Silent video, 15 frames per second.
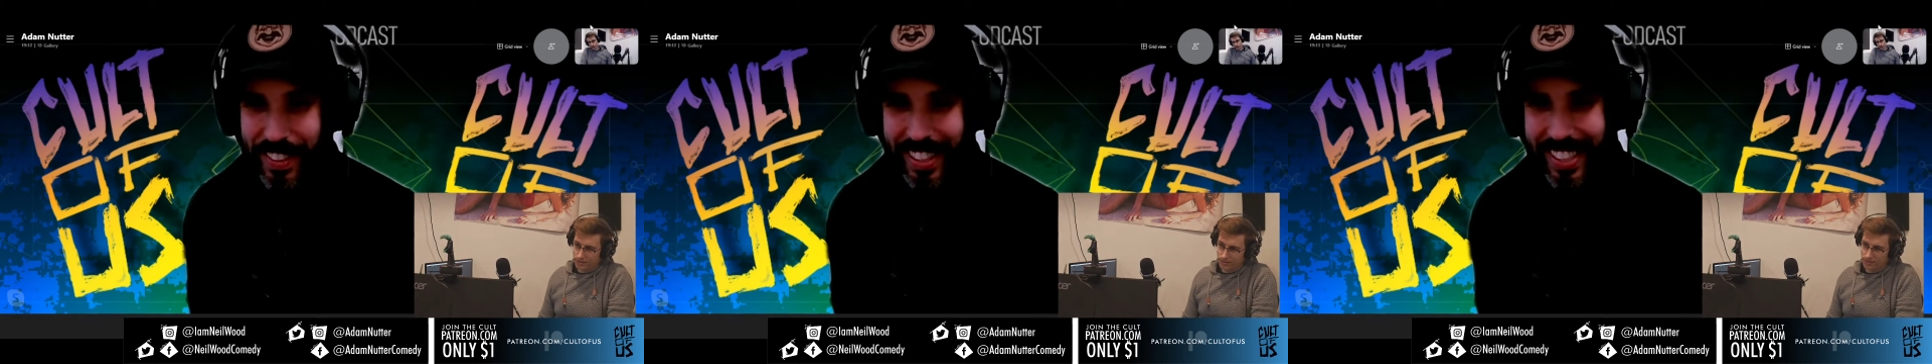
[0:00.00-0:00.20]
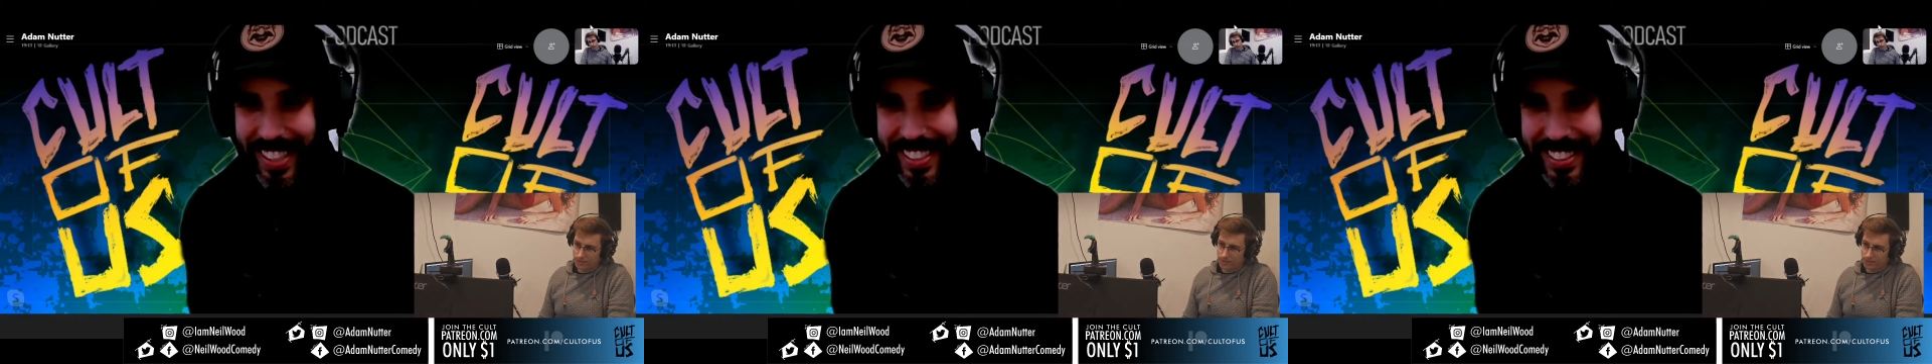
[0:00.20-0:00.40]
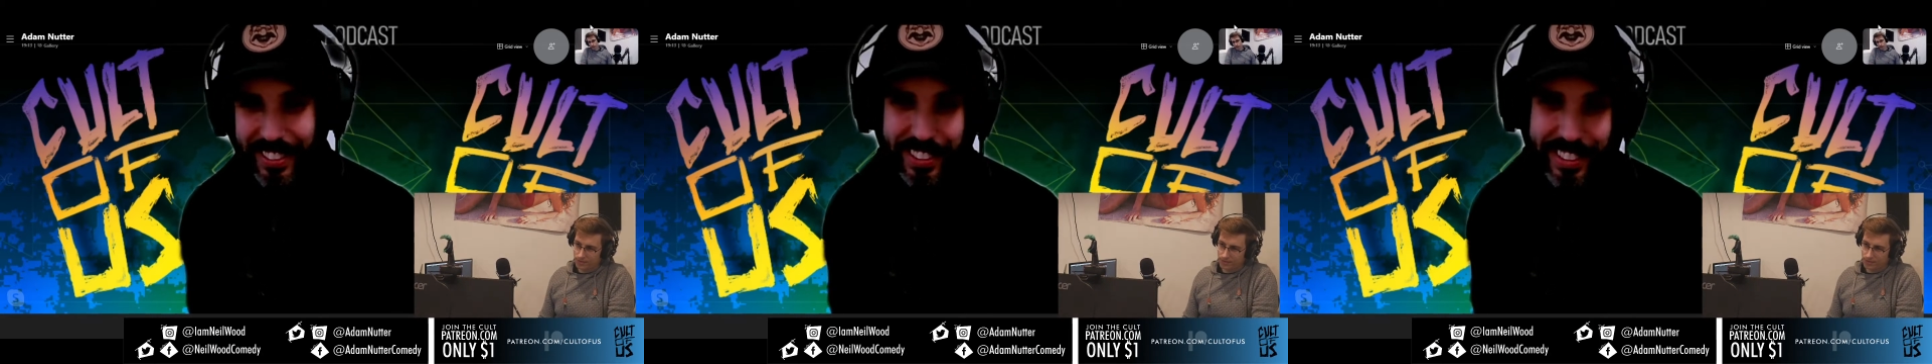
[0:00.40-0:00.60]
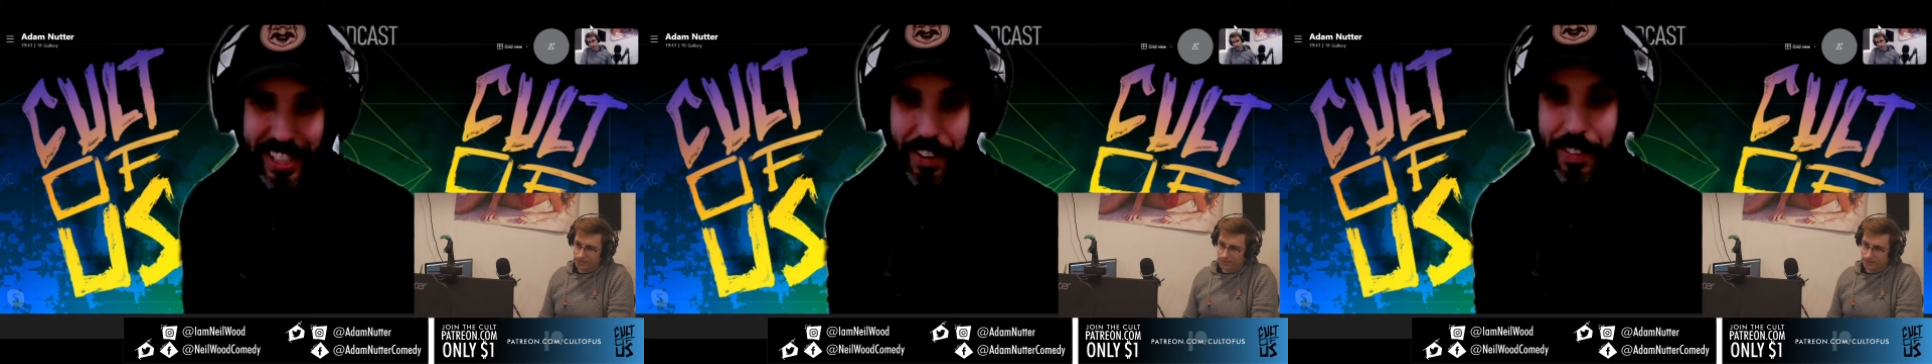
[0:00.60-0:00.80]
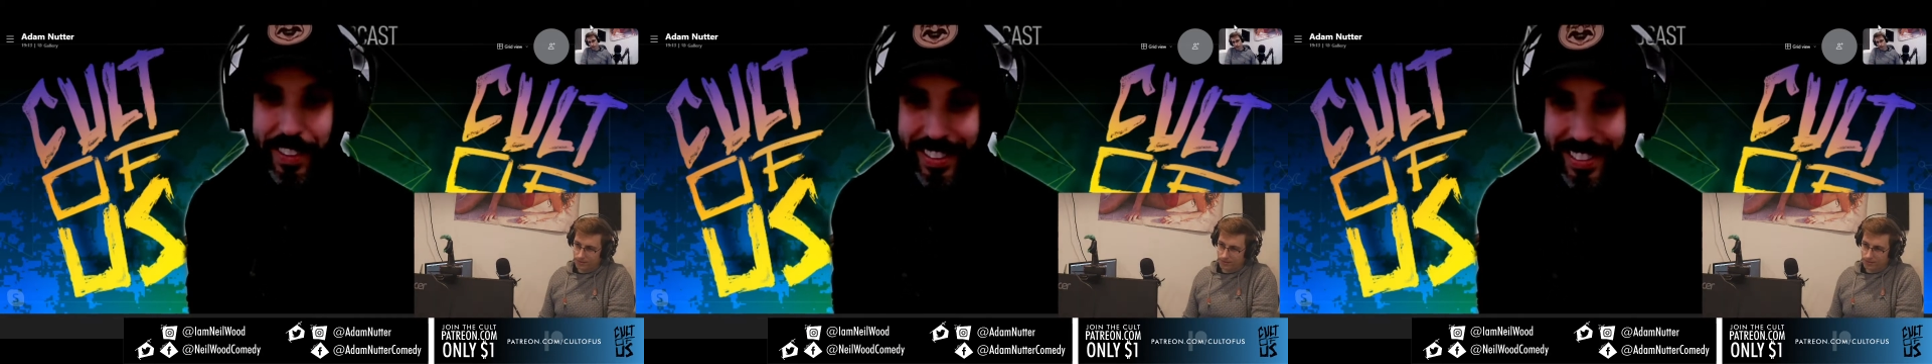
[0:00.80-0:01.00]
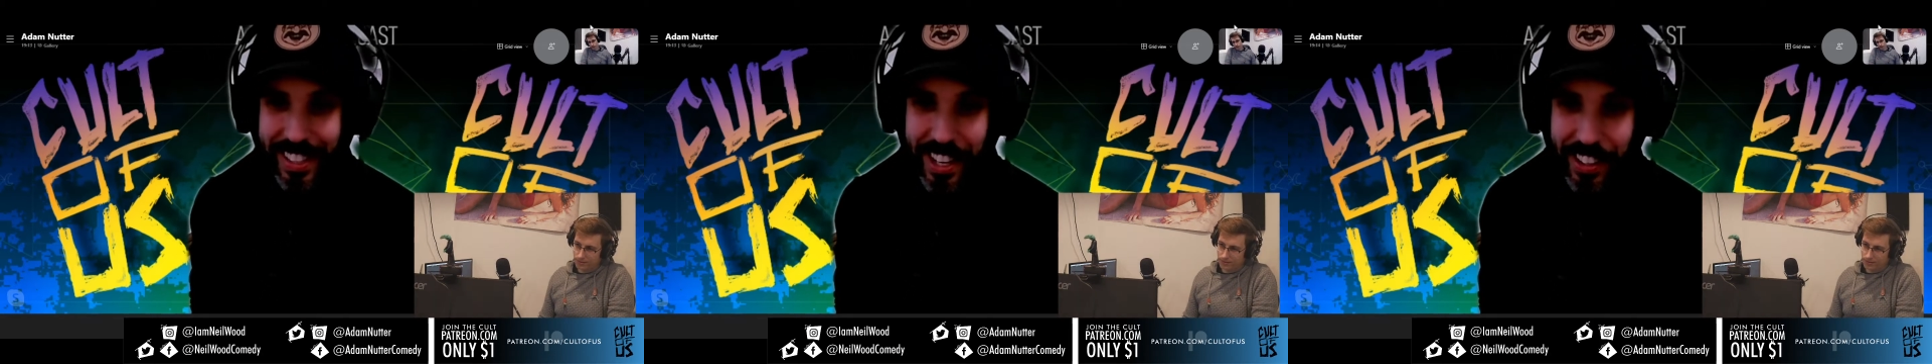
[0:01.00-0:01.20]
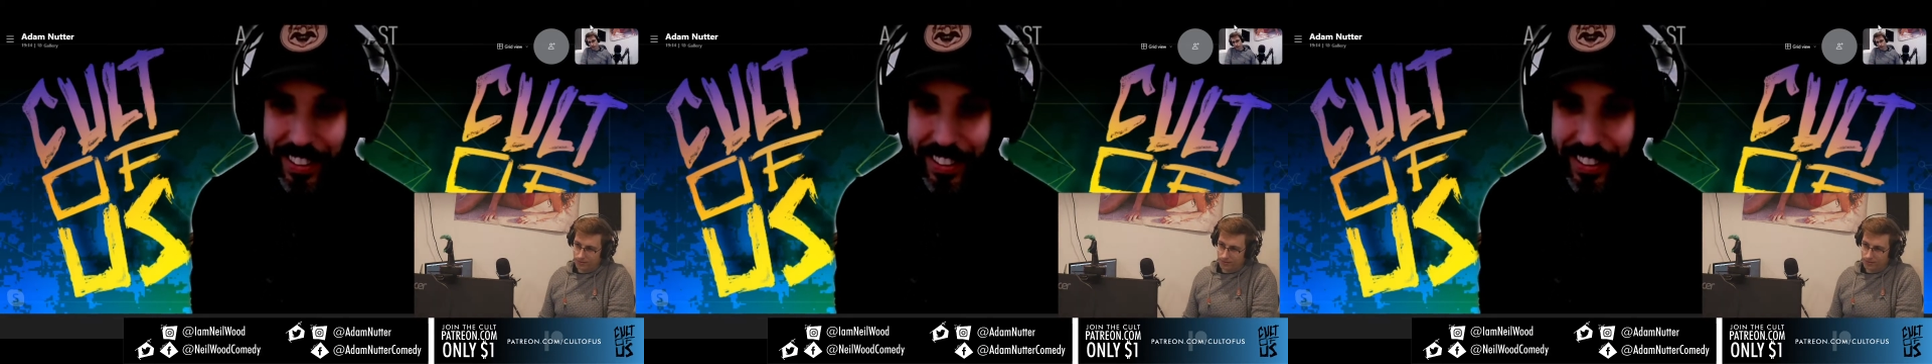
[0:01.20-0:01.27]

me because they were just covered in snow.